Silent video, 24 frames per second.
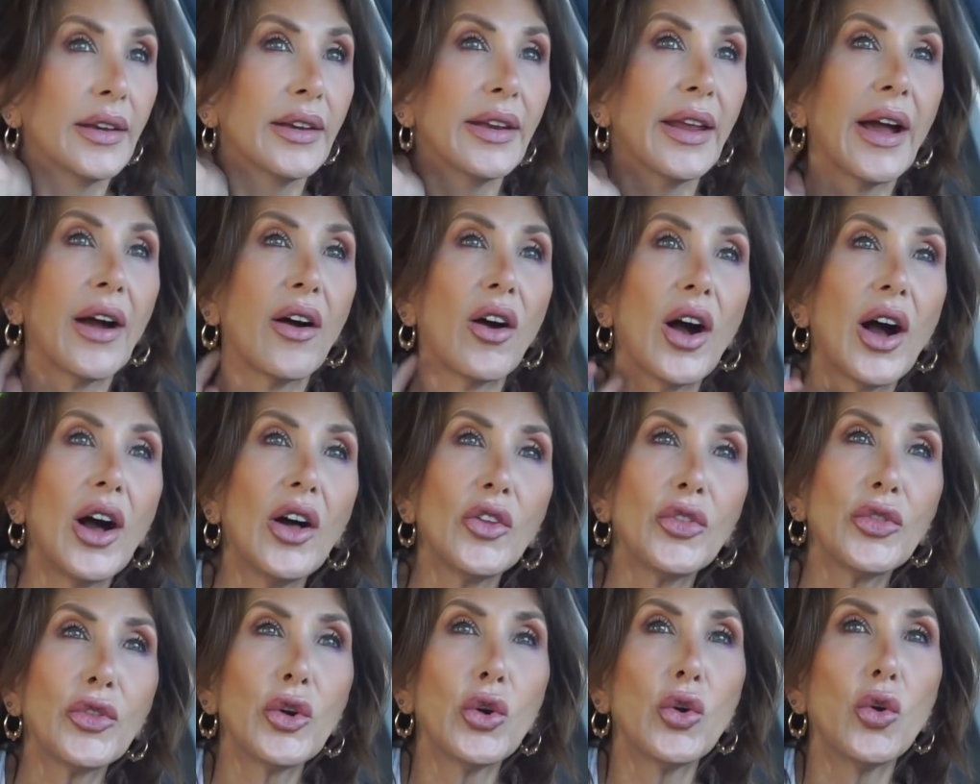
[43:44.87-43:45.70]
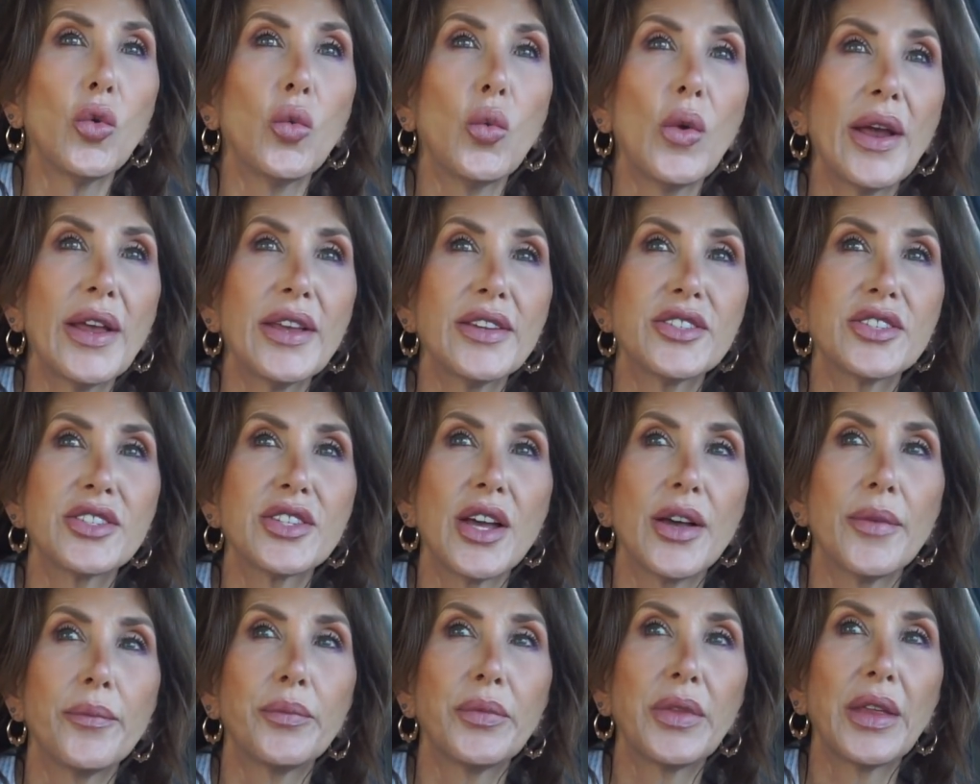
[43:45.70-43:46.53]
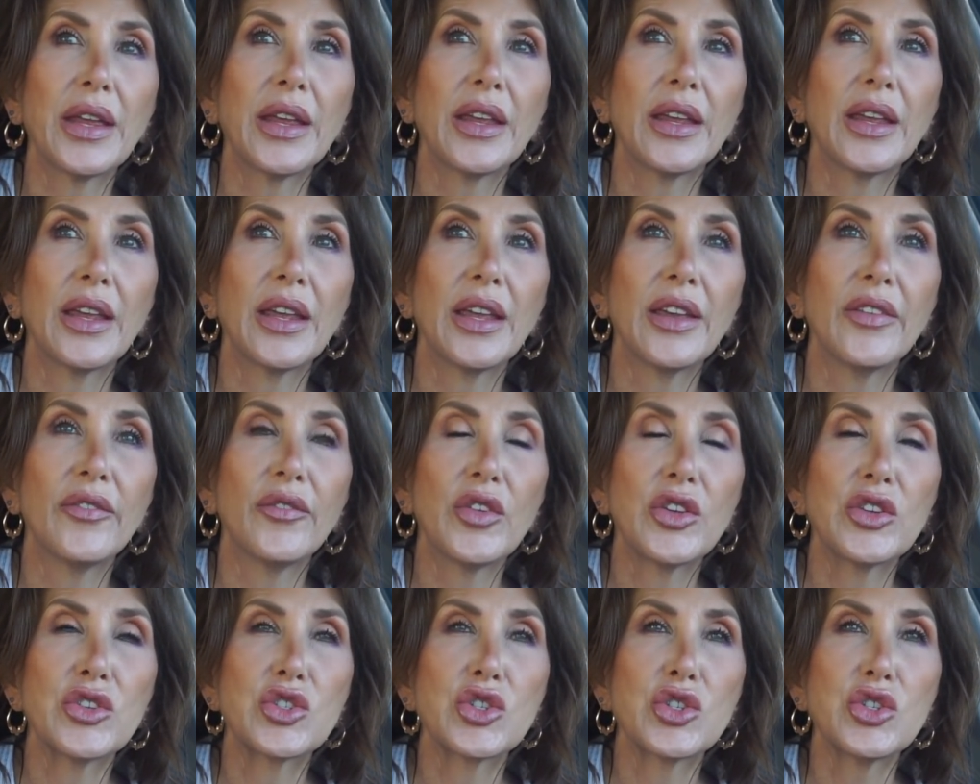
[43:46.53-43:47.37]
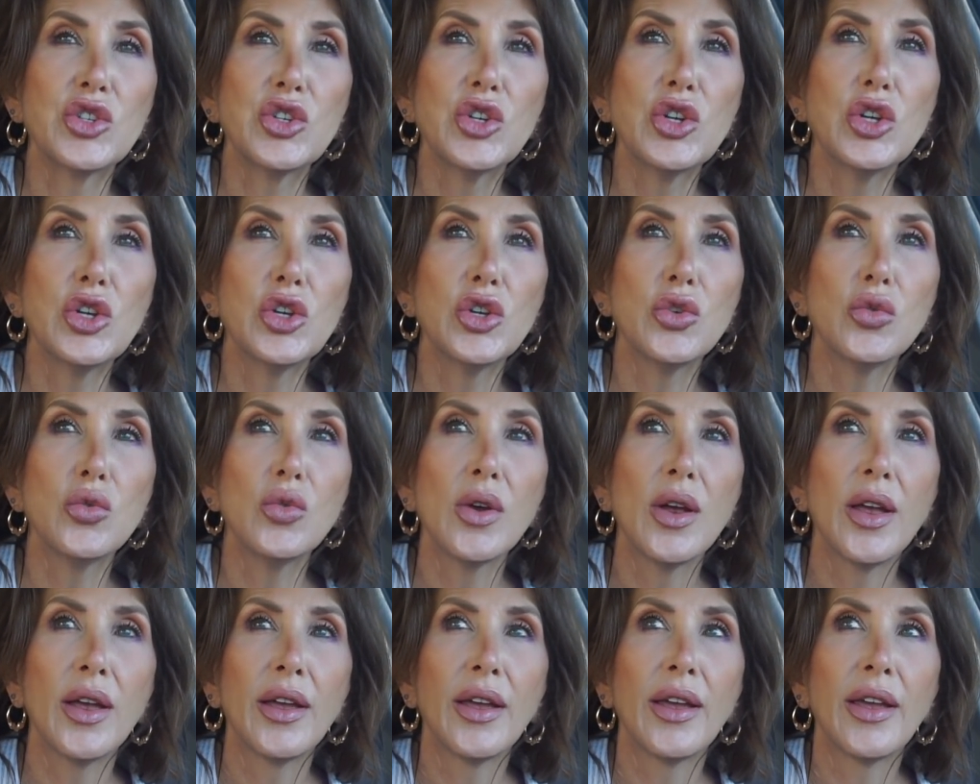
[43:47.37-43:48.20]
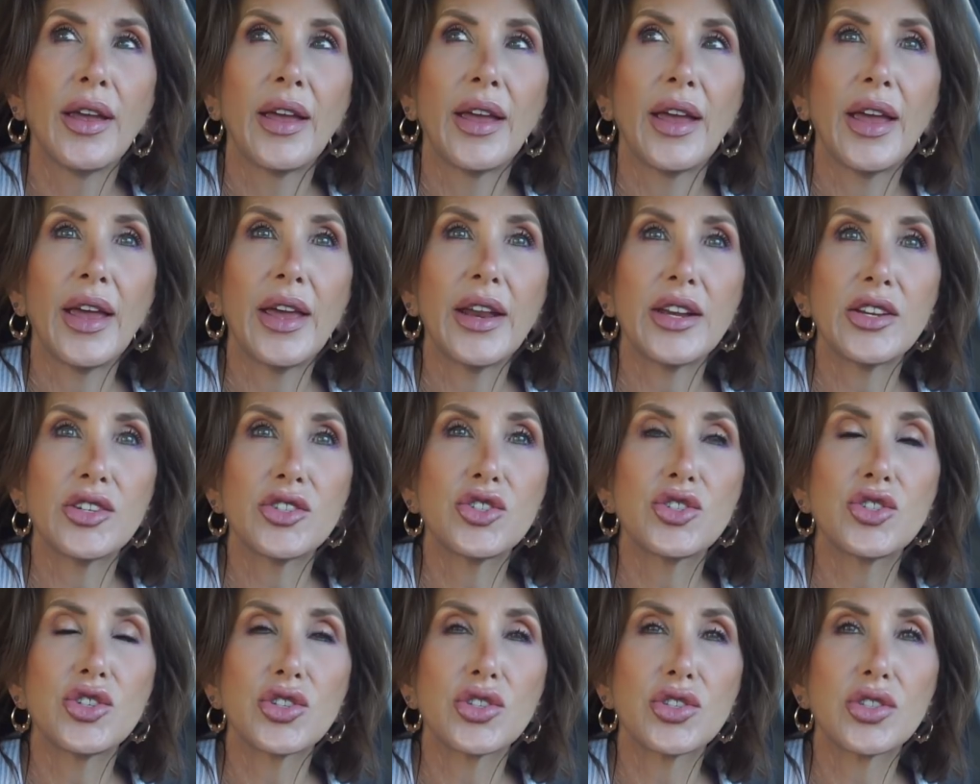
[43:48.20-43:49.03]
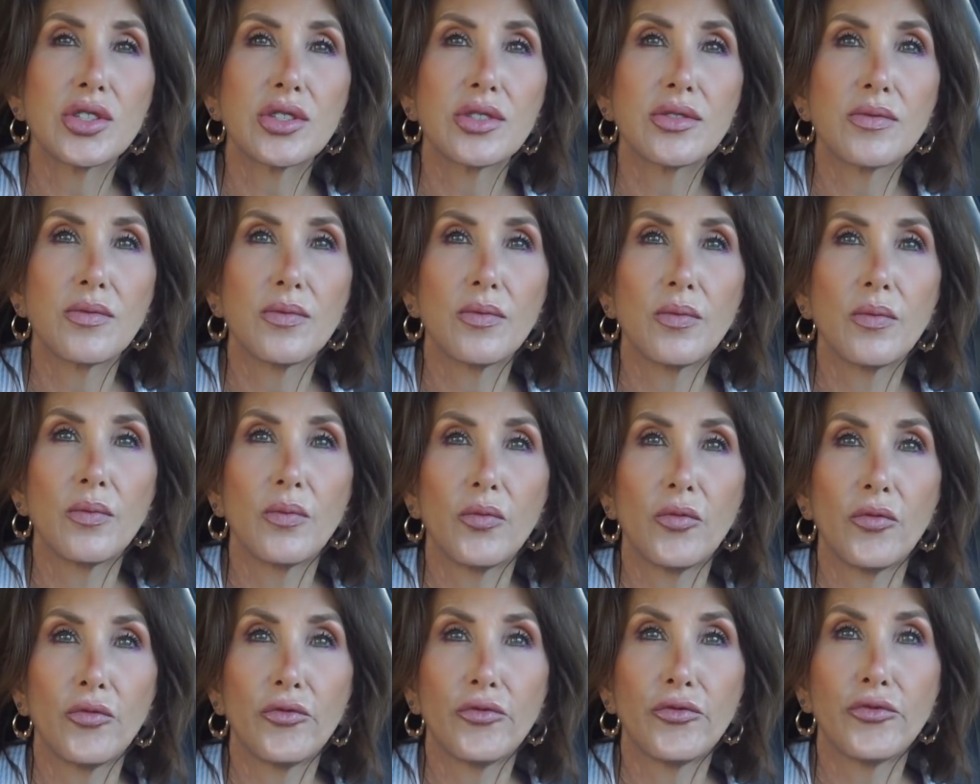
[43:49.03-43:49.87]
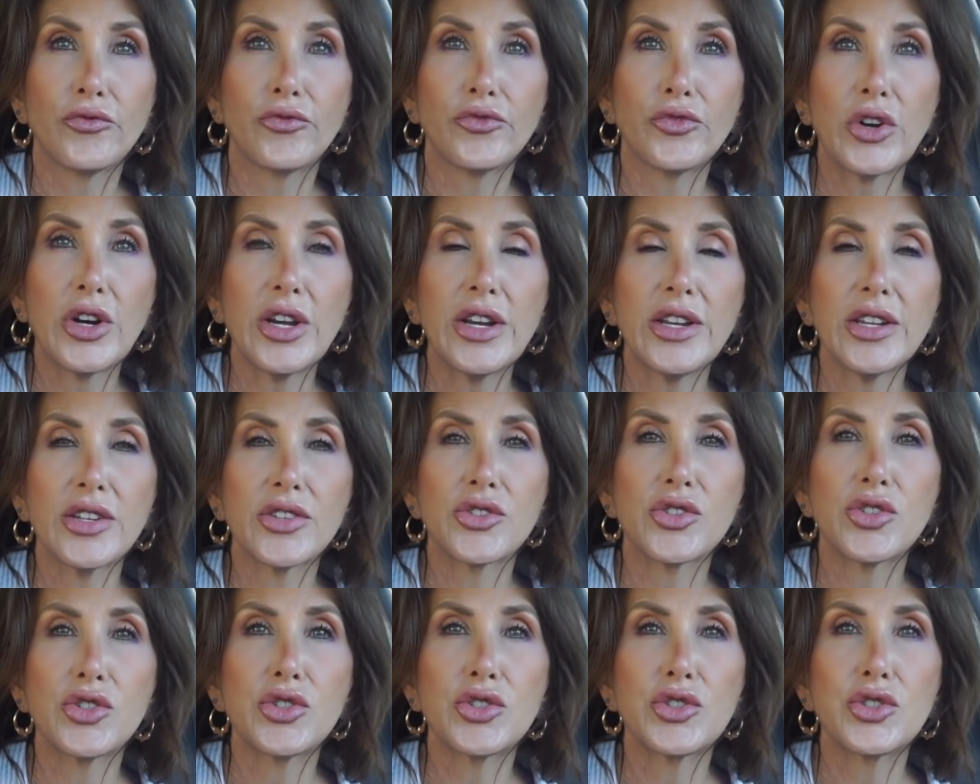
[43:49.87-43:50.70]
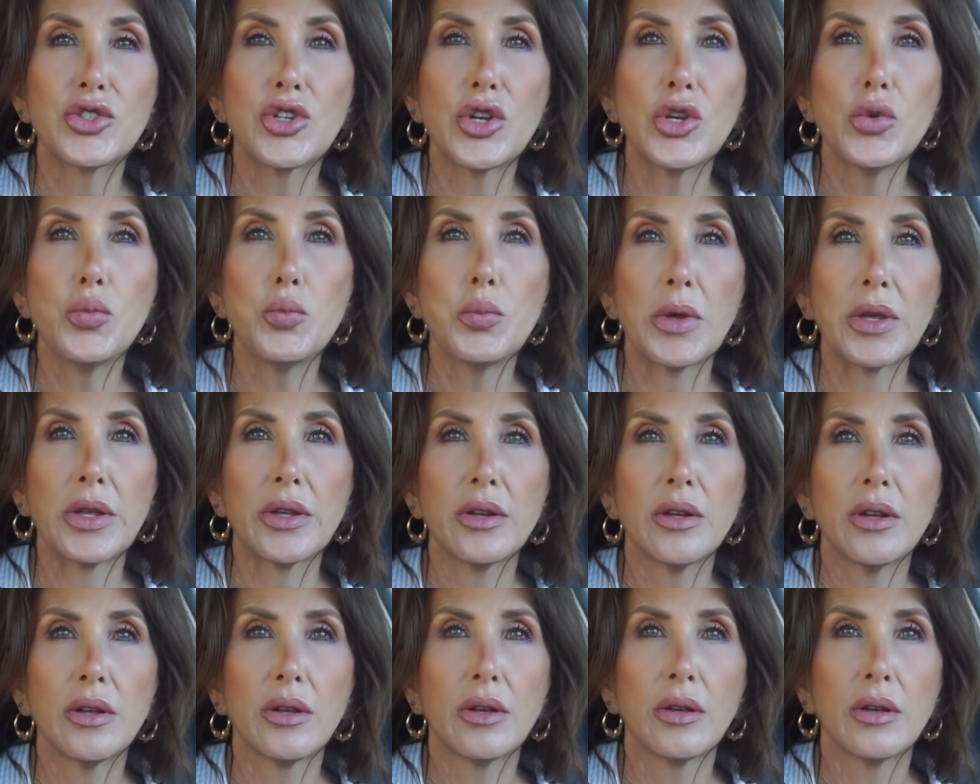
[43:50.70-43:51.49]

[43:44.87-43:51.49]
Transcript: Now I'll throw away something if it's new and it's just freaking stupid.